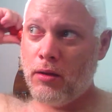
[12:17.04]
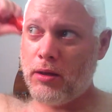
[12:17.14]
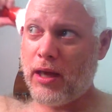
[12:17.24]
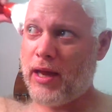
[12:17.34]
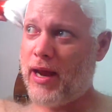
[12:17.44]

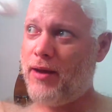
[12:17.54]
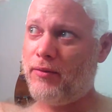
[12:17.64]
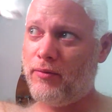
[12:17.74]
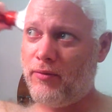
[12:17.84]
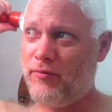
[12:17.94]
to get out
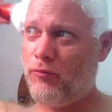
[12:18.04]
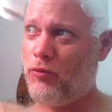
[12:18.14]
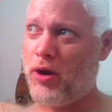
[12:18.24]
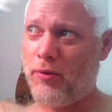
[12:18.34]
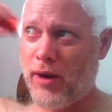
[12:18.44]
and
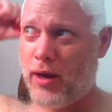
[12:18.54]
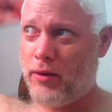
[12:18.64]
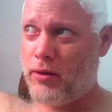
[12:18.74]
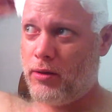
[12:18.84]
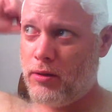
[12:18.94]
run
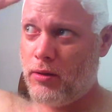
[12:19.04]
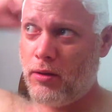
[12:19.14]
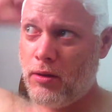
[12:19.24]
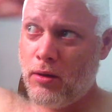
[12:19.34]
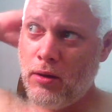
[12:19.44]
around.
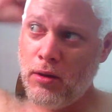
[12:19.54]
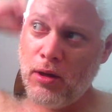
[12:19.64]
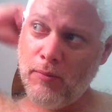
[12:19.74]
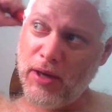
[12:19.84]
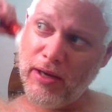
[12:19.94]

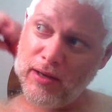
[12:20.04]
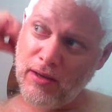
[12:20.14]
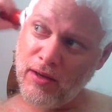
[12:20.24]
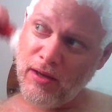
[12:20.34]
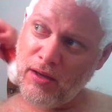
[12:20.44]
But
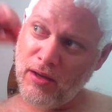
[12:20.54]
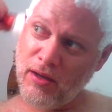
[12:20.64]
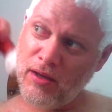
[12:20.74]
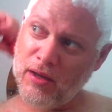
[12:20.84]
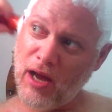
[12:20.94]

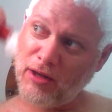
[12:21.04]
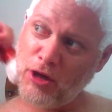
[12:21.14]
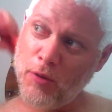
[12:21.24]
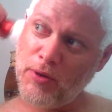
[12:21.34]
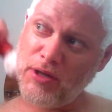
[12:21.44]

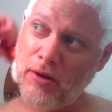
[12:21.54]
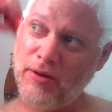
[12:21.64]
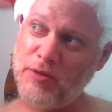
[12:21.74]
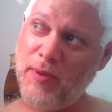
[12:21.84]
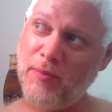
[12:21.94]
October's
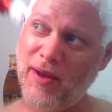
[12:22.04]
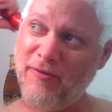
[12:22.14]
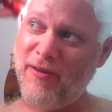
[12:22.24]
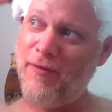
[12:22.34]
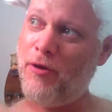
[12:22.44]
always been my
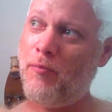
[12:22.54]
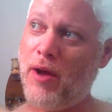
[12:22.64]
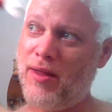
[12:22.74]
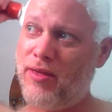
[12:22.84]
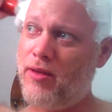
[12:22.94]
favorite
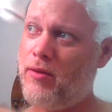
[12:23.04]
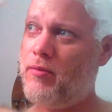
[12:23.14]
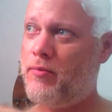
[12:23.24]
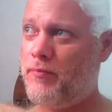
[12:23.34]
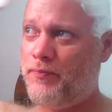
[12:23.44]
month,
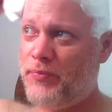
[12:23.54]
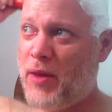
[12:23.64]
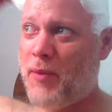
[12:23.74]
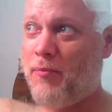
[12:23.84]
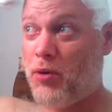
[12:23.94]

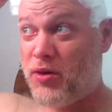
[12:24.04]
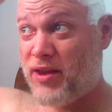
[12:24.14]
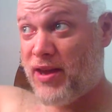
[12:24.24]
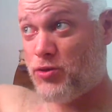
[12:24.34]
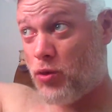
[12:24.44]
and my
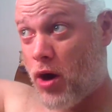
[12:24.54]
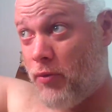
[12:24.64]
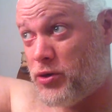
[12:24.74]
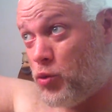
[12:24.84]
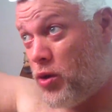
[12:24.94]
birthdays were
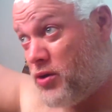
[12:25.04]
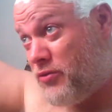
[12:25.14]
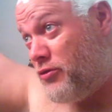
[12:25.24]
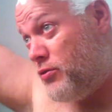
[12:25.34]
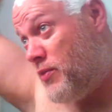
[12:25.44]
always
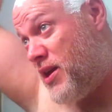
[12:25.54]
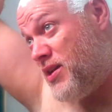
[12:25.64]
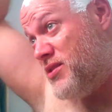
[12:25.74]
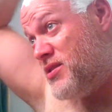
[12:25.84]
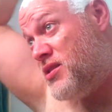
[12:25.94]
wonderful
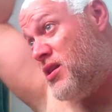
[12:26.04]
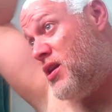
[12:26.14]
because